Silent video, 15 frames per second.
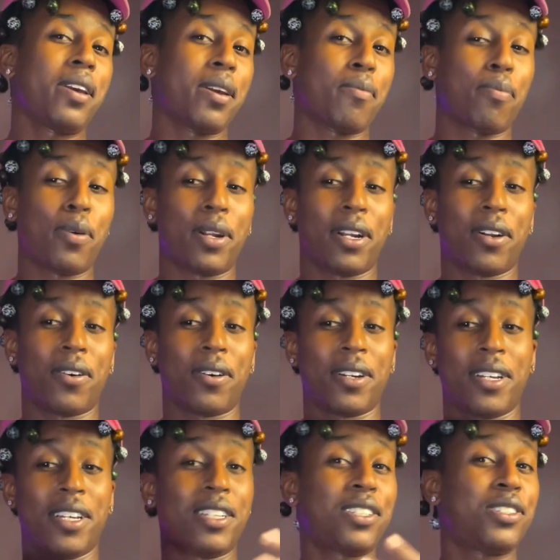and put it on
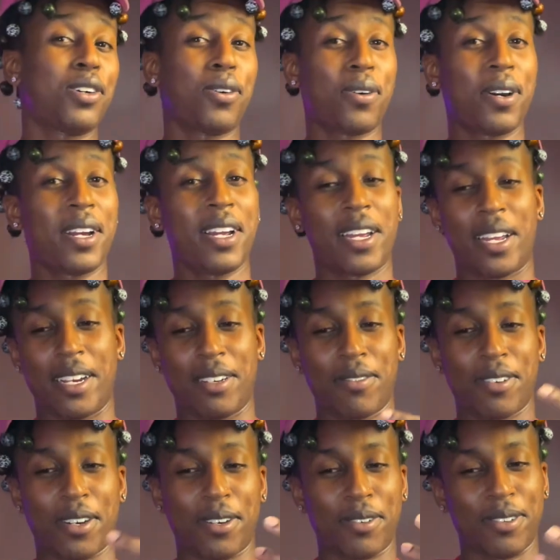his toy,
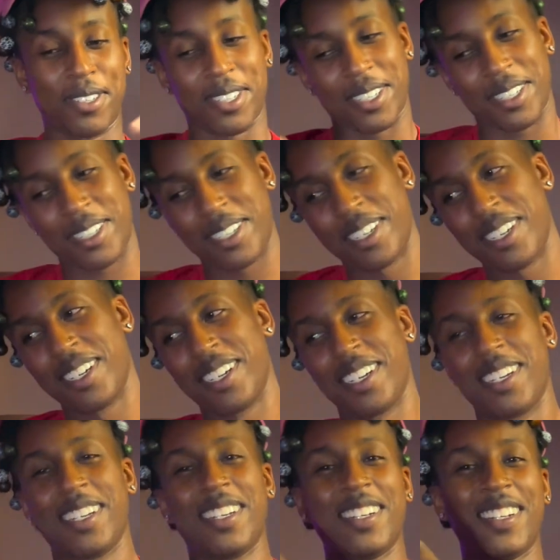and you just
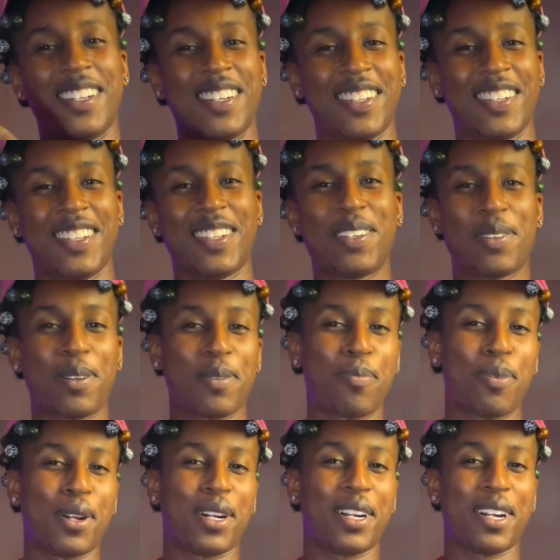
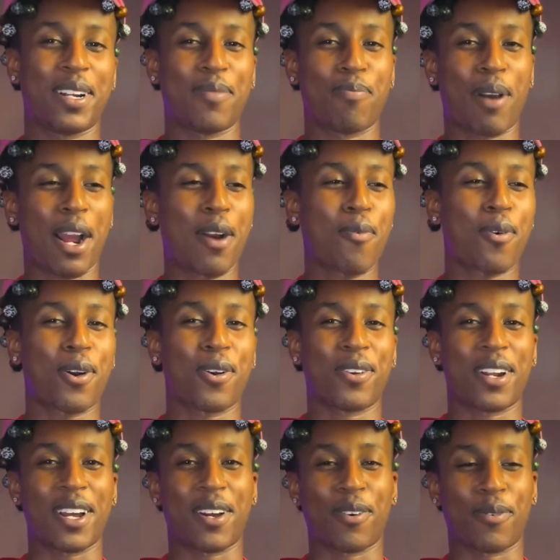put it in my world
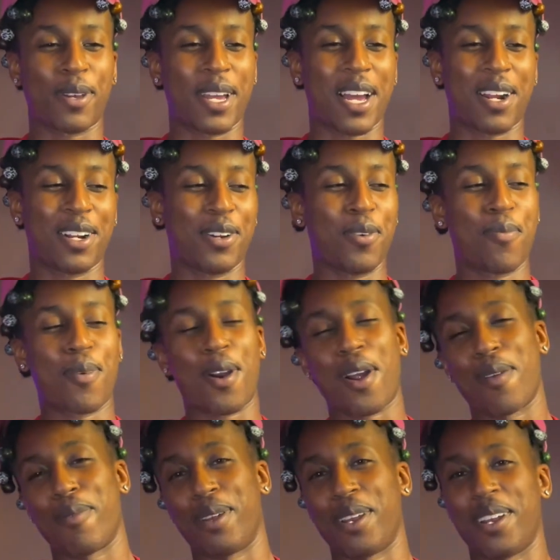now. We got a new
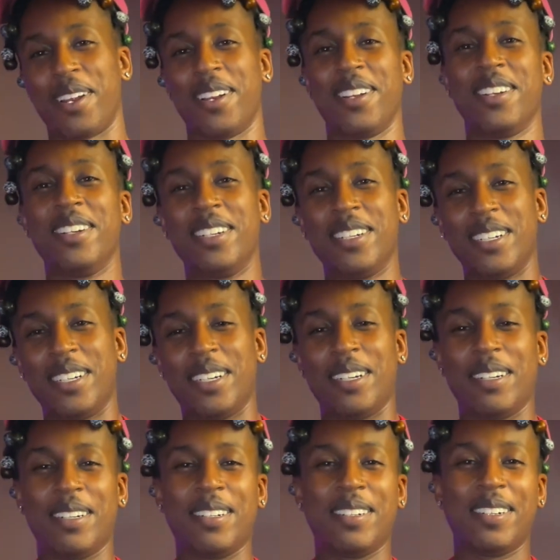Barbie.
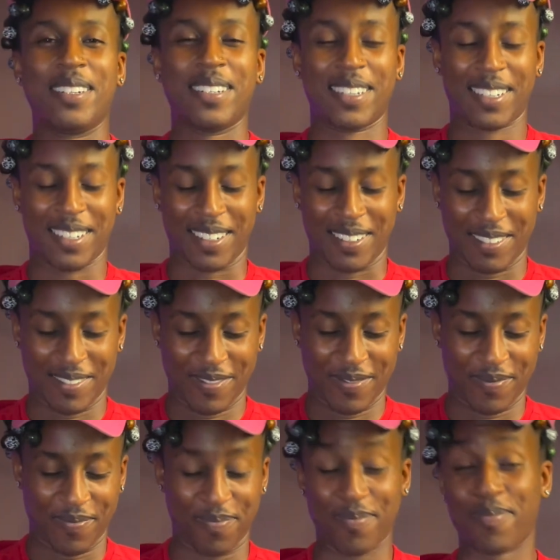But
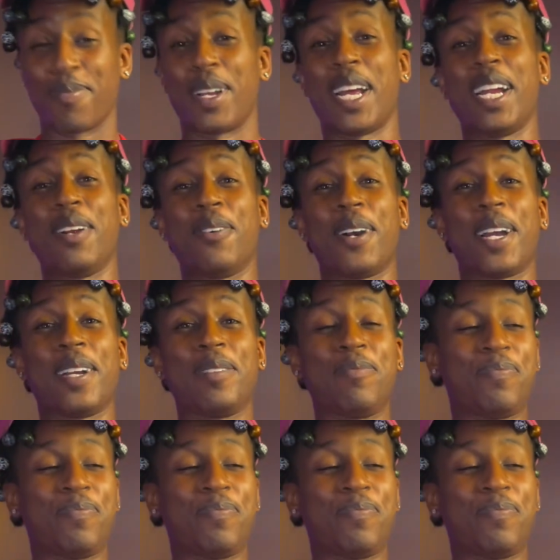anyway,